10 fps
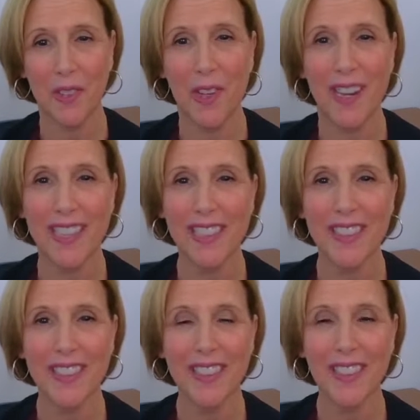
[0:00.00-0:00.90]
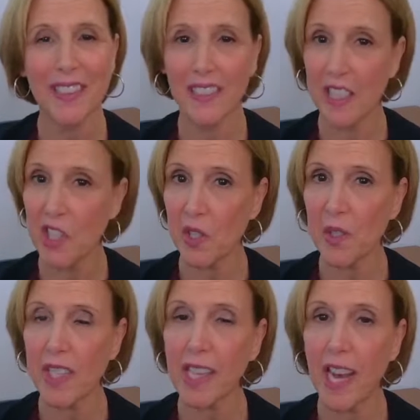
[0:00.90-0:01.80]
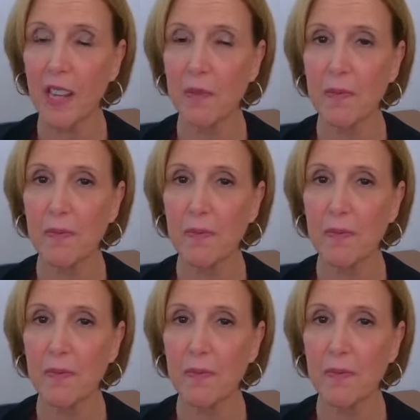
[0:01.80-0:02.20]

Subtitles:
Good. Let's do it again.